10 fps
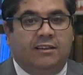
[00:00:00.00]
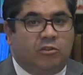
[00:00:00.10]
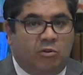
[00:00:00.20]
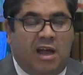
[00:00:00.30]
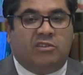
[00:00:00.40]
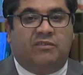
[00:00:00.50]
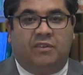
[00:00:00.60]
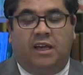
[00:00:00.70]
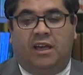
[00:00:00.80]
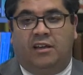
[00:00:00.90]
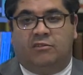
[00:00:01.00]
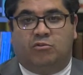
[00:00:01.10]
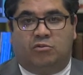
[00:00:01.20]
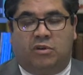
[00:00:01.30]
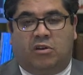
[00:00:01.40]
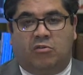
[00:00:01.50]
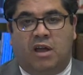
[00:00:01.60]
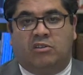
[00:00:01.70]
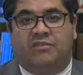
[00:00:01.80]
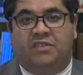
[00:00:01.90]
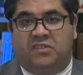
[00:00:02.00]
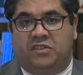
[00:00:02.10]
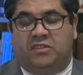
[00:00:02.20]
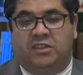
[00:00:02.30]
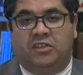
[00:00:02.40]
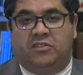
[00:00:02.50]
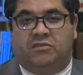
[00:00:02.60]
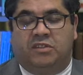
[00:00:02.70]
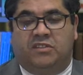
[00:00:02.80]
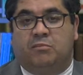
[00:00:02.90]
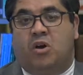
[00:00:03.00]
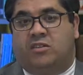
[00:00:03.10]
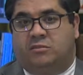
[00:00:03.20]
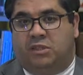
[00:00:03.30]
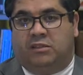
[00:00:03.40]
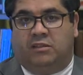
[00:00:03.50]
ground visit is impossible.